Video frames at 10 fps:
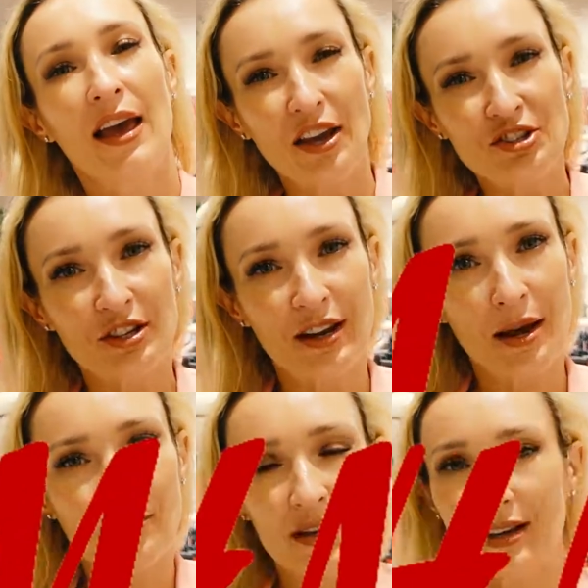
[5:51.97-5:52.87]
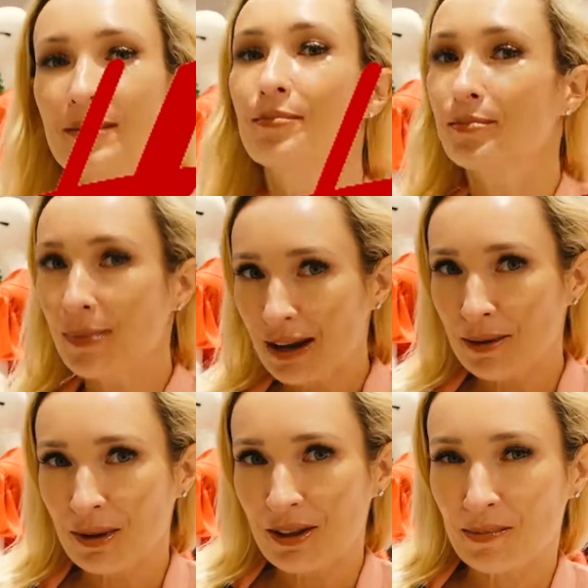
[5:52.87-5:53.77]
H&M it
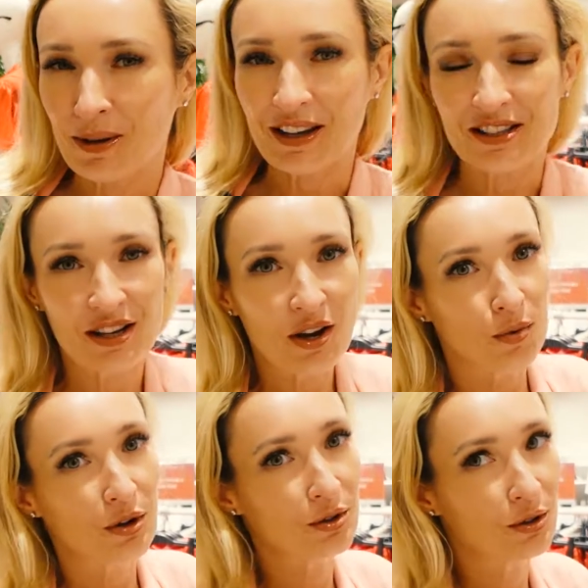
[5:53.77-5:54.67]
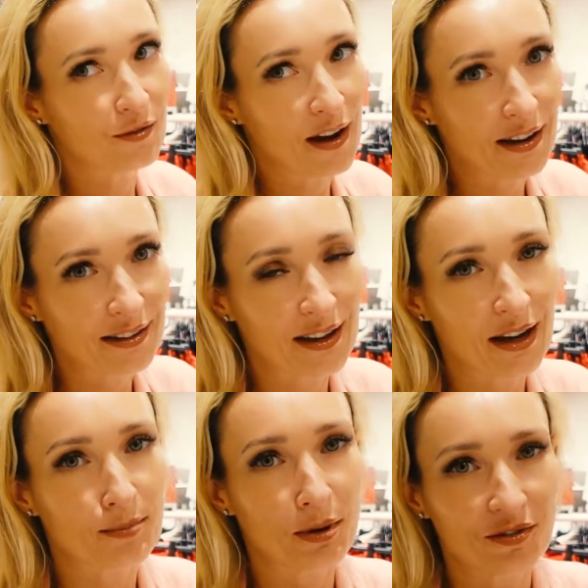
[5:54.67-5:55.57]
might be the place where you'll find
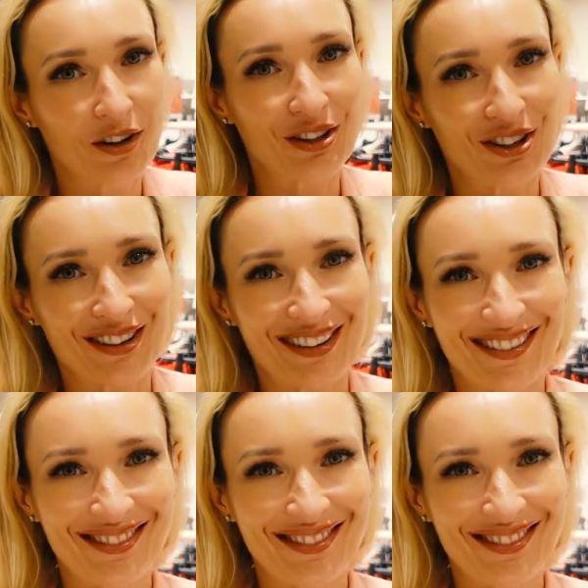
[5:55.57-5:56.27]
that perfect look.